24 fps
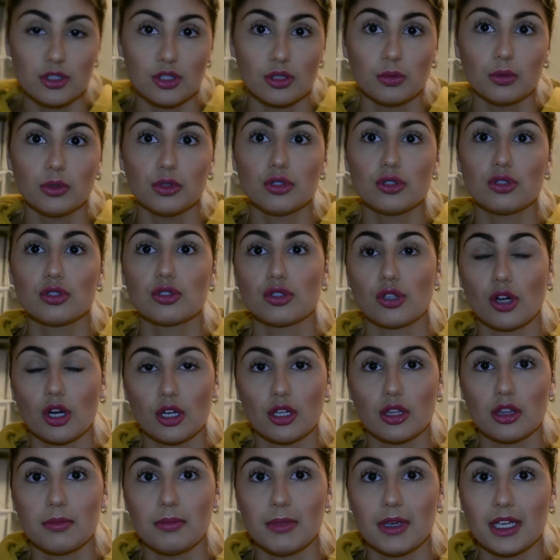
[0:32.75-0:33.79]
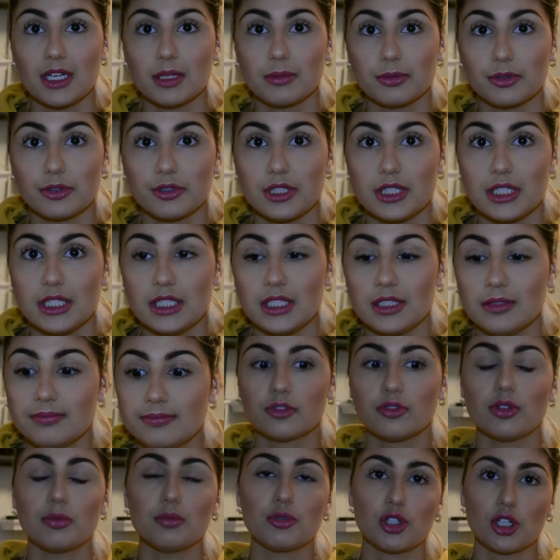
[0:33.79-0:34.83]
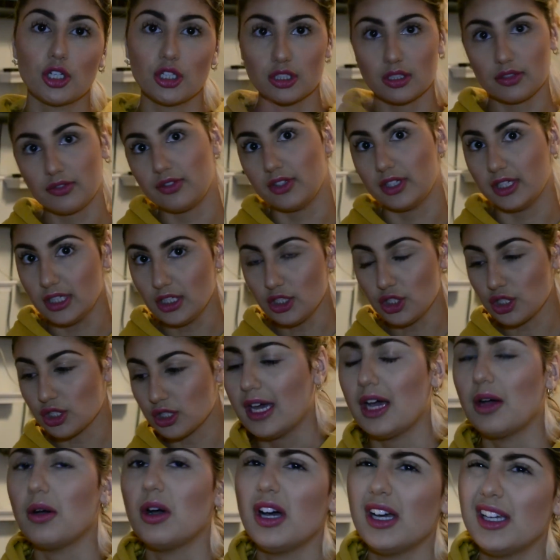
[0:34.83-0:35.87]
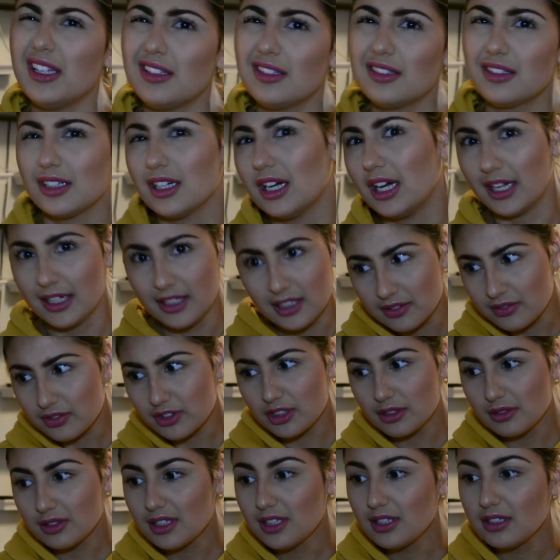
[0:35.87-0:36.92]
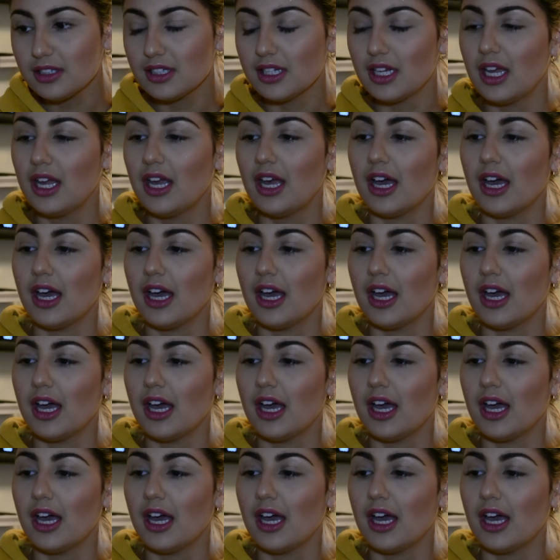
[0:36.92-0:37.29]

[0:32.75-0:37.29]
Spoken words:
So we'll start the makeup routine from start to finish, how I kind of do it.